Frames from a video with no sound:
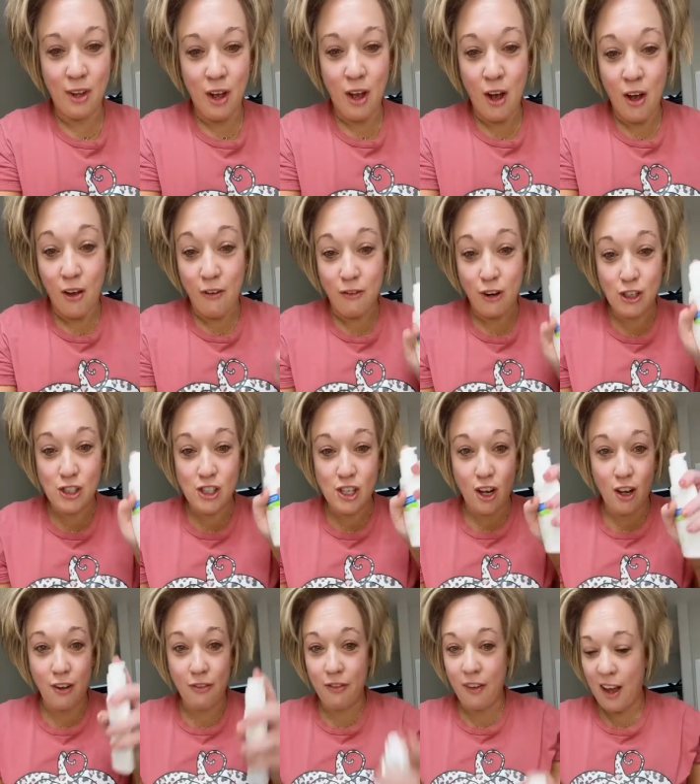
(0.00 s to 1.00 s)
First
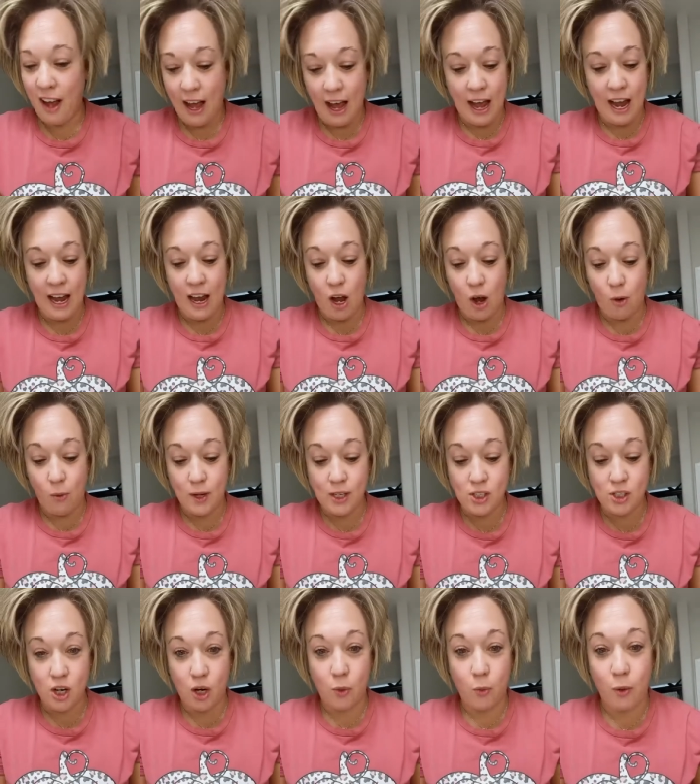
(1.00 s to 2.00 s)
off, I always
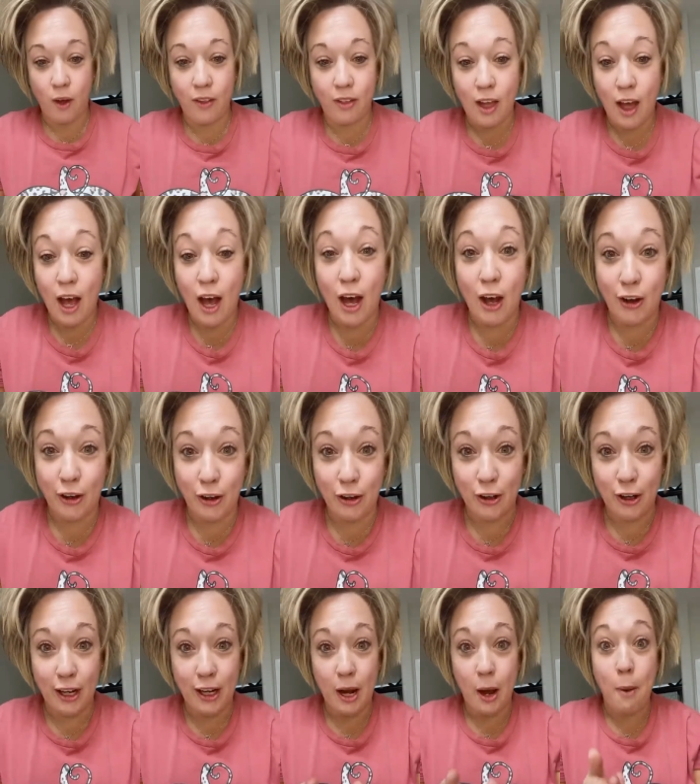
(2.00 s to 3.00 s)
start with a
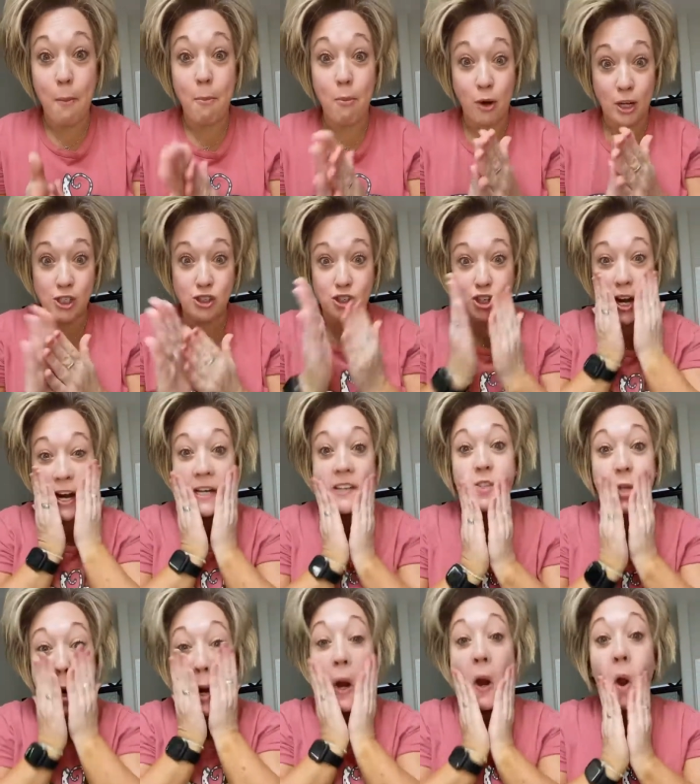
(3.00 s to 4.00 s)
good
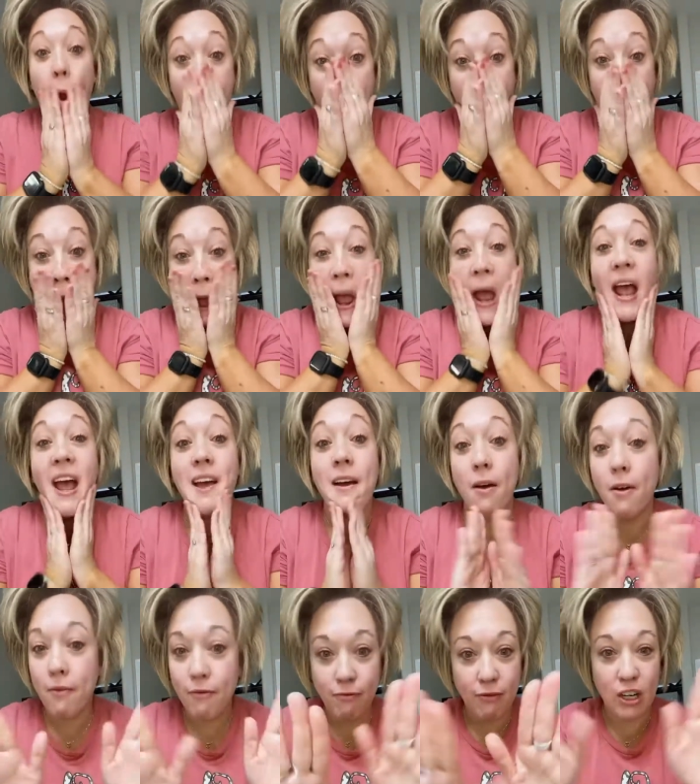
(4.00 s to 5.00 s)
moisturizer.
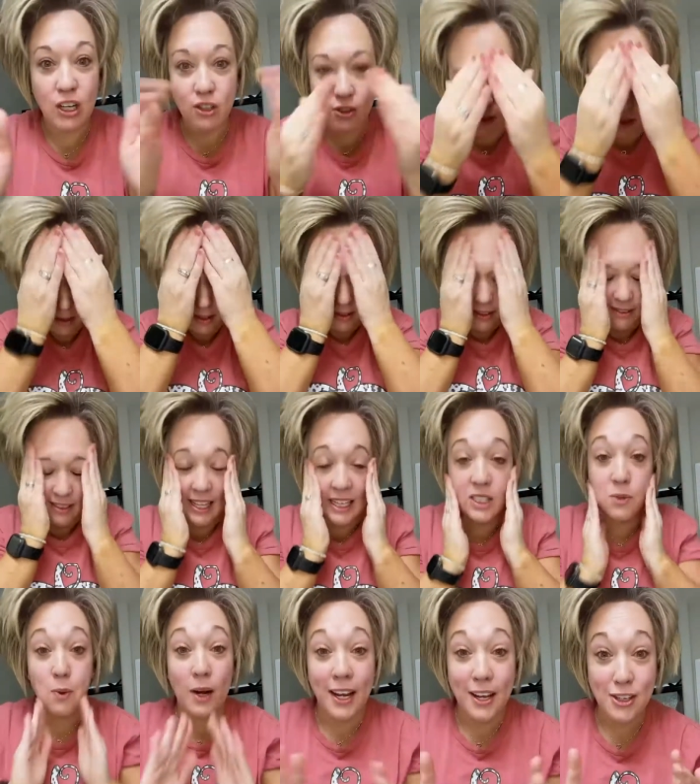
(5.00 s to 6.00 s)
First, that's what
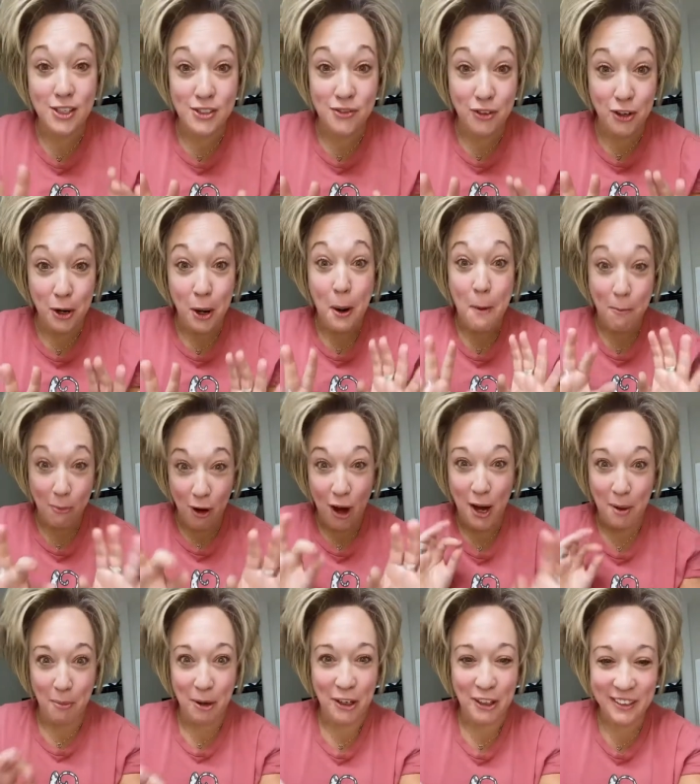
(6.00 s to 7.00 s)
I use for primer.